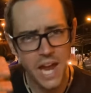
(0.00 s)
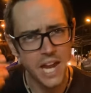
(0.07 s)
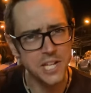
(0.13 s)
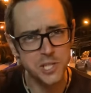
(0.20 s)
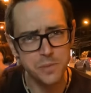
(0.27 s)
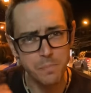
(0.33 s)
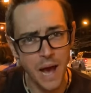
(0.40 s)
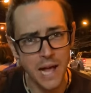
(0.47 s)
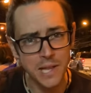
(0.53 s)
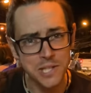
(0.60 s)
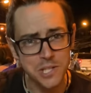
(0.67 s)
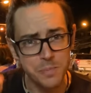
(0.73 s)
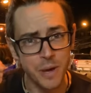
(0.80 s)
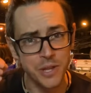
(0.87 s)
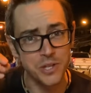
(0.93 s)
And it's
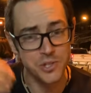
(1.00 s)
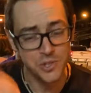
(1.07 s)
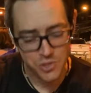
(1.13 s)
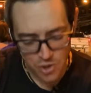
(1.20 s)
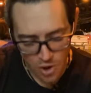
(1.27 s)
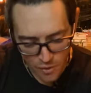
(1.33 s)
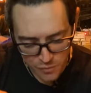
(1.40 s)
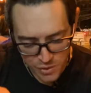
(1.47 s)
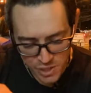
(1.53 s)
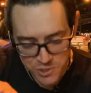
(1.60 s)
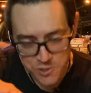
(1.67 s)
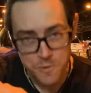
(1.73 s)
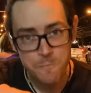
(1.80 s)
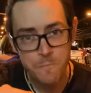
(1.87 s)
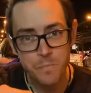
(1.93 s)
balanced by the
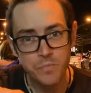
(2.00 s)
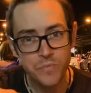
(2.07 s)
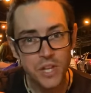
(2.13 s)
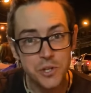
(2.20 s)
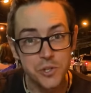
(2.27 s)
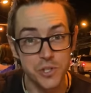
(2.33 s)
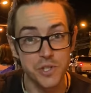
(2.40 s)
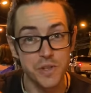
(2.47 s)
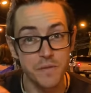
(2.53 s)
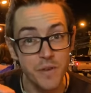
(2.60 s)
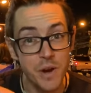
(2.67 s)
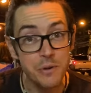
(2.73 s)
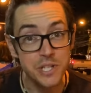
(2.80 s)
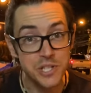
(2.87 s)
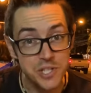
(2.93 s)
softness, just the
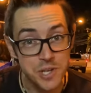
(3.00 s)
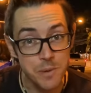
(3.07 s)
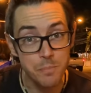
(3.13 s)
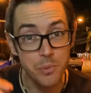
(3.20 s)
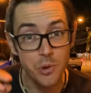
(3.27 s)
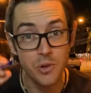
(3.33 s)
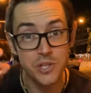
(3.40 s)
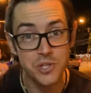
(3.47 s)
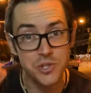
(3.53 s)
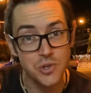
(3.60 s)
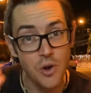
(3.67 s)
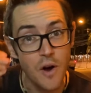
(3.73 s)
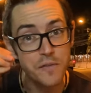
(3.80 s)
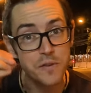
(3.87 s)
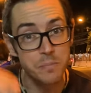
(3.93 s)
very simple,
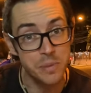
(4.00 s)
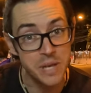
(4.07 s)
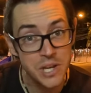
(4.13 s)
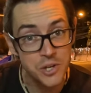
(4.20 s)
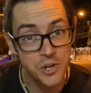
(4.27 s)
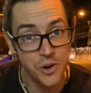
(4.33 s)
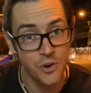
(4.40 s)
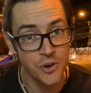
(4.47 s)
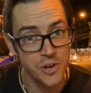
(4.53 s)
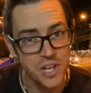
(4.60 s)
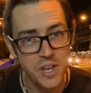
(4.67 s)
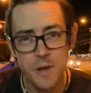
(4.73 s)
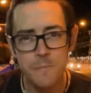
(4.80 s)
soft bean curd.